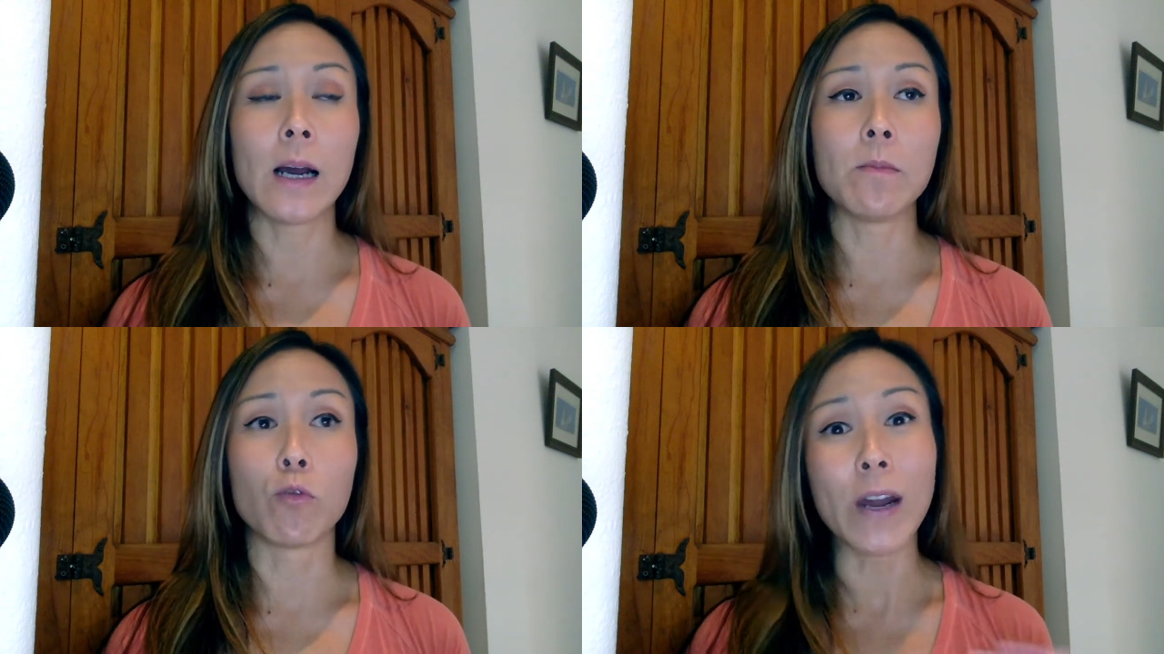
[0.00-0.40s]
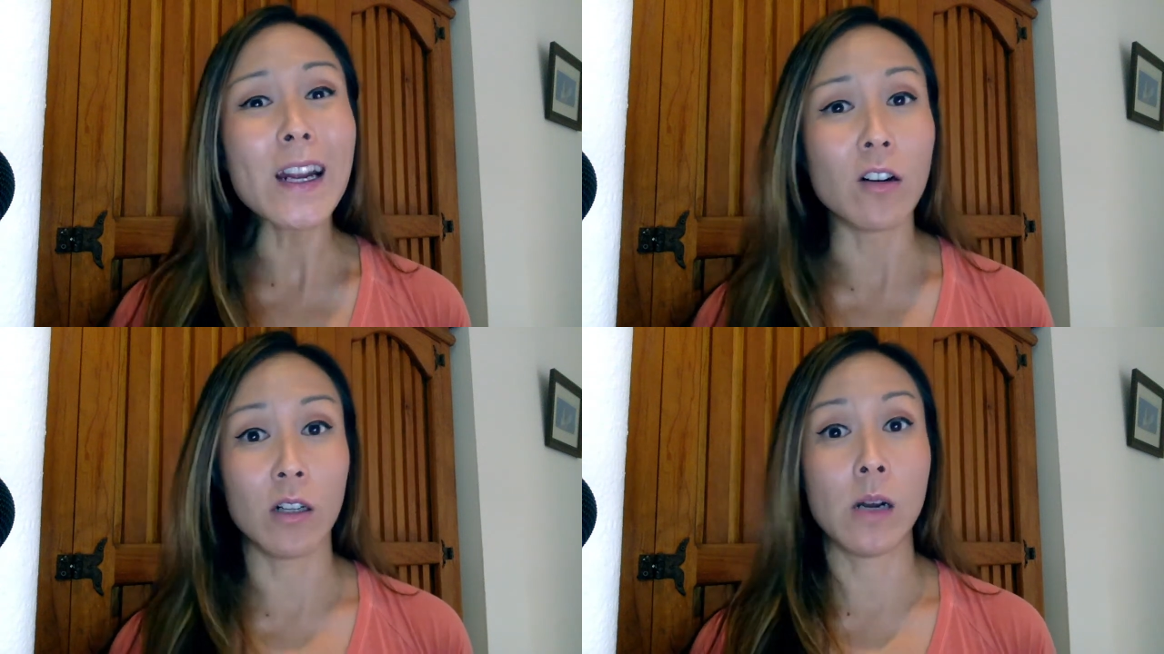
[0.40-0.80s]

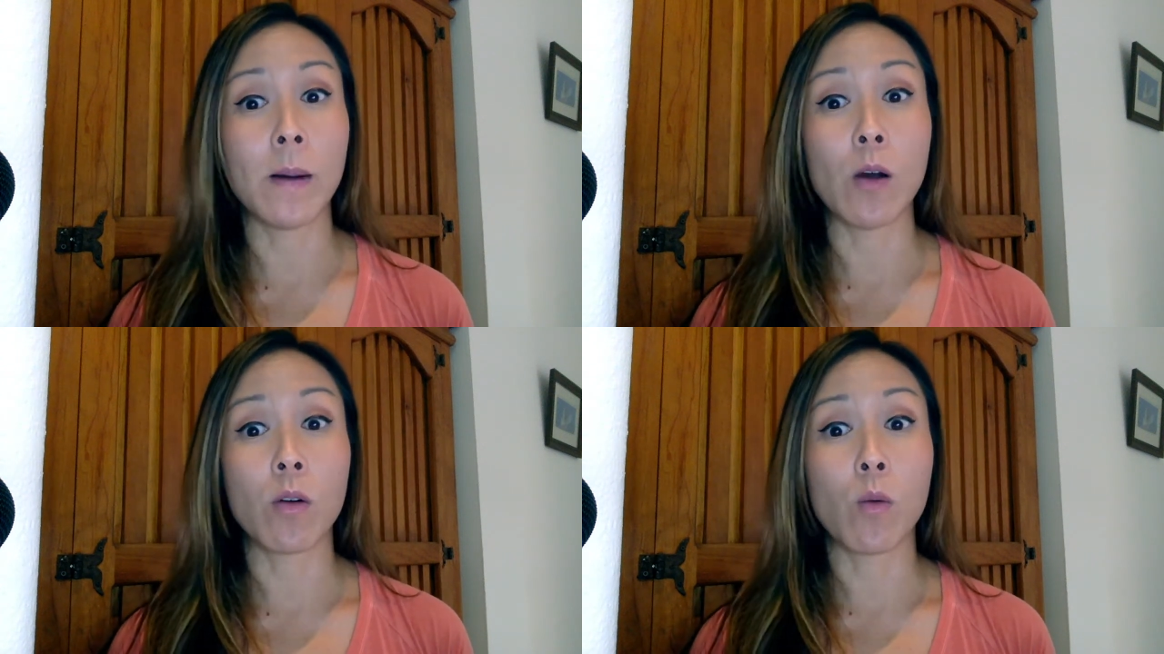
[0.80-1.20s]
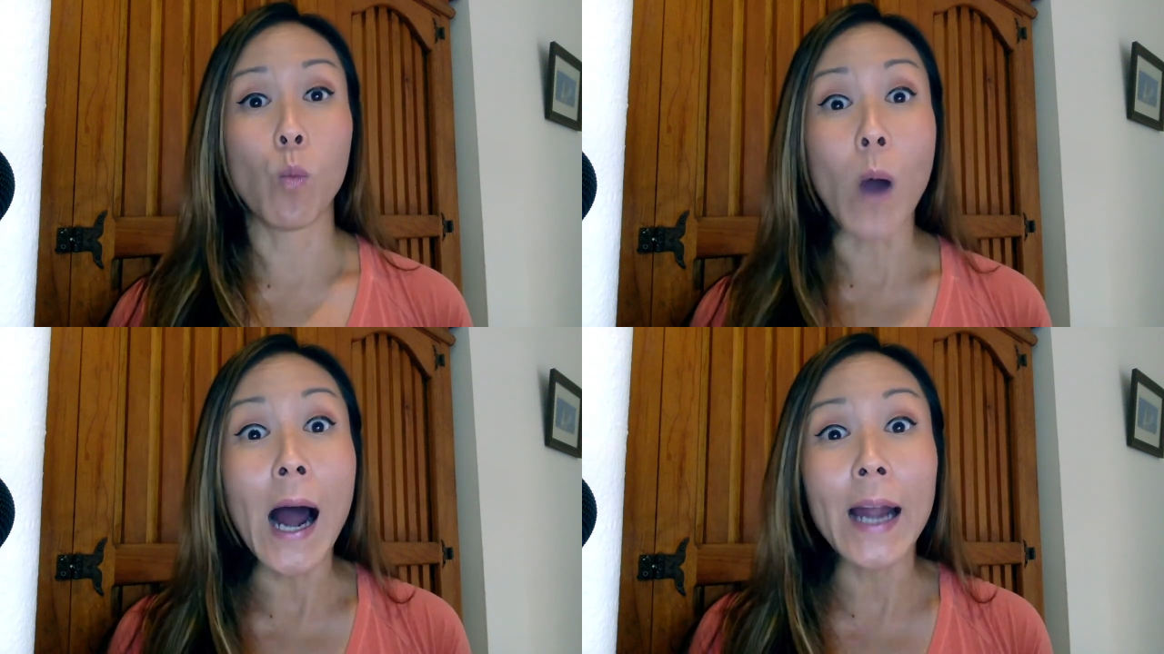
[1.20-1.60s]
real about
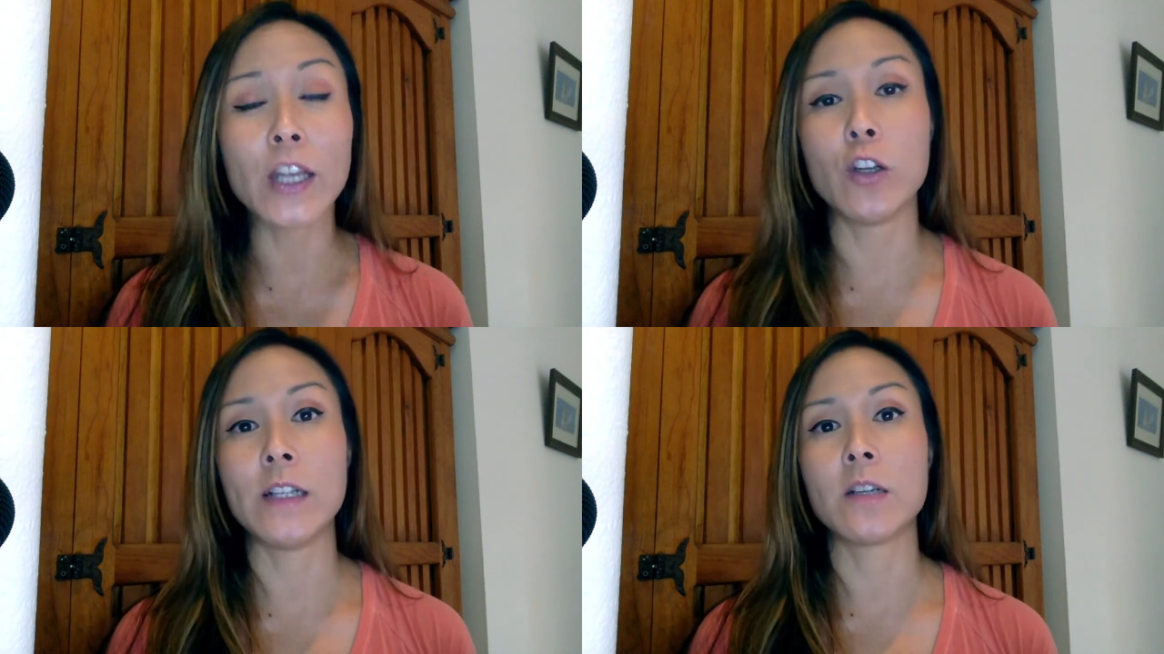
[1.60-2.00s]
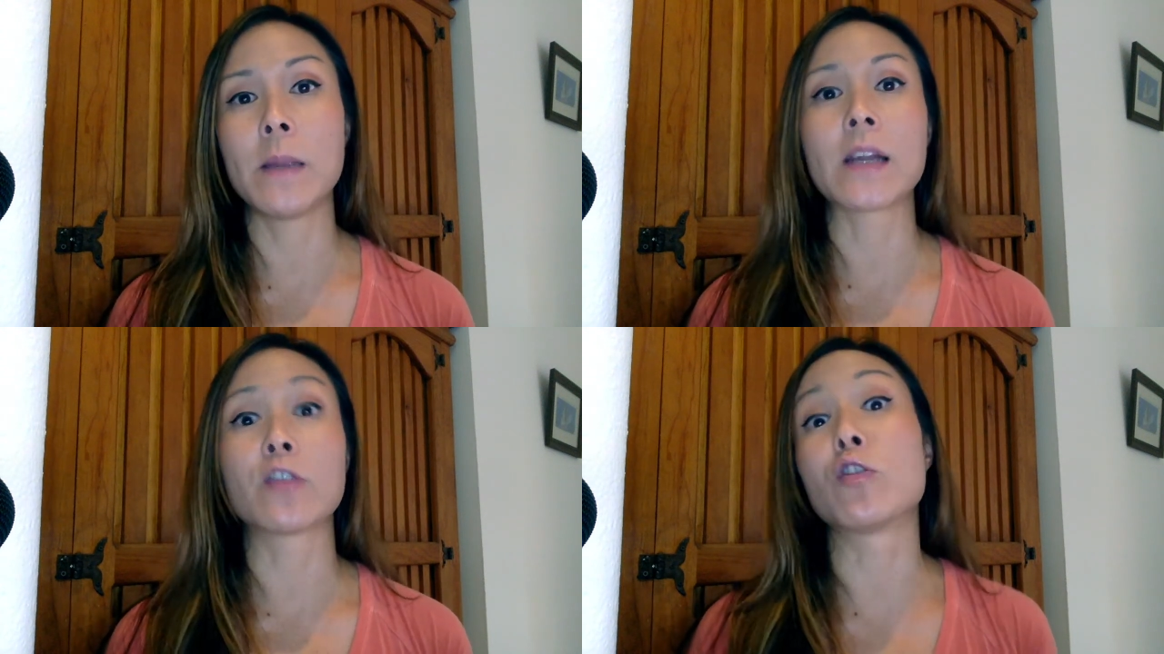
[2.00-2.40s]
why you need to
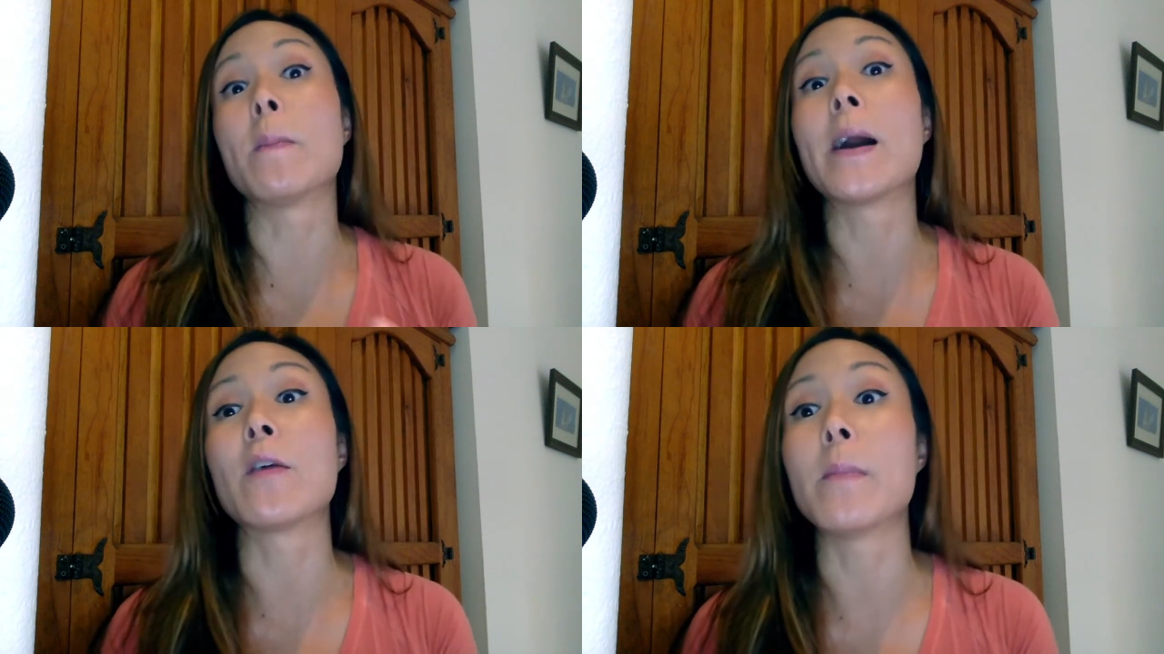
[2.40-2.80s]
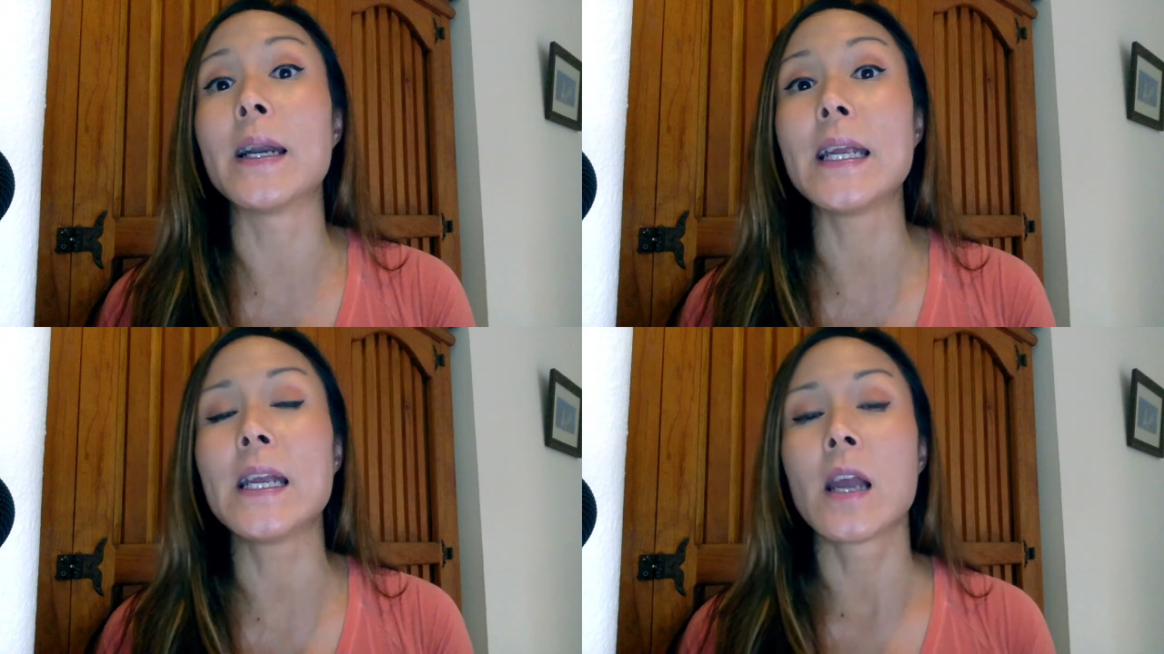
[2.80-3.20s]
make a certain amount of
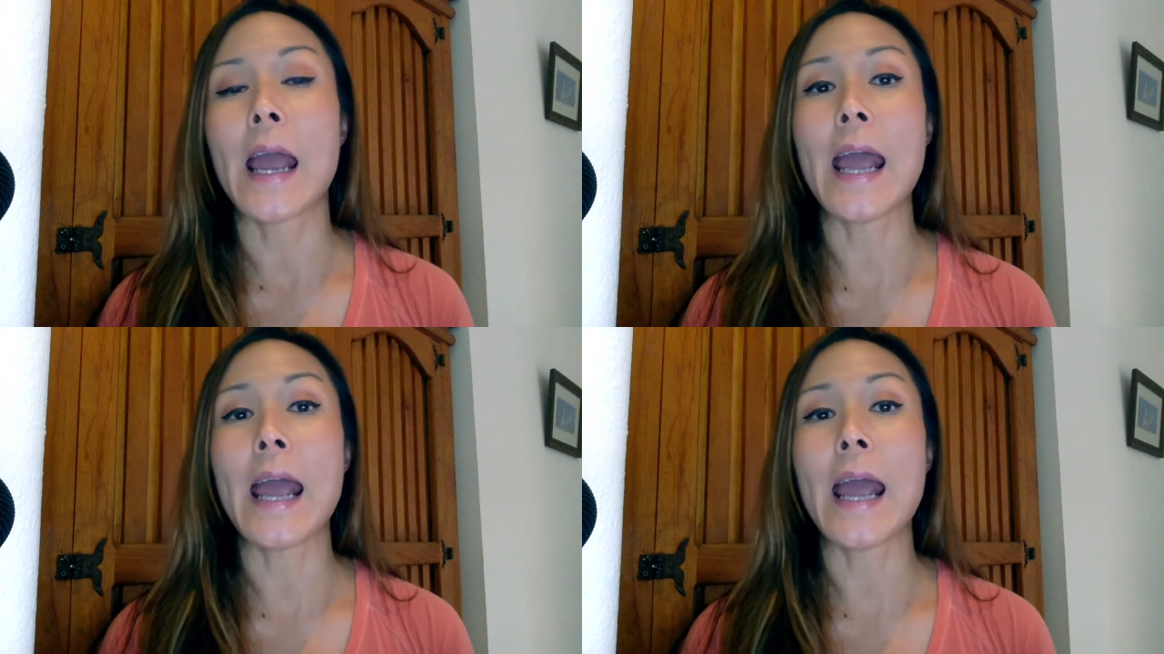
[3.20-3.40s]
money,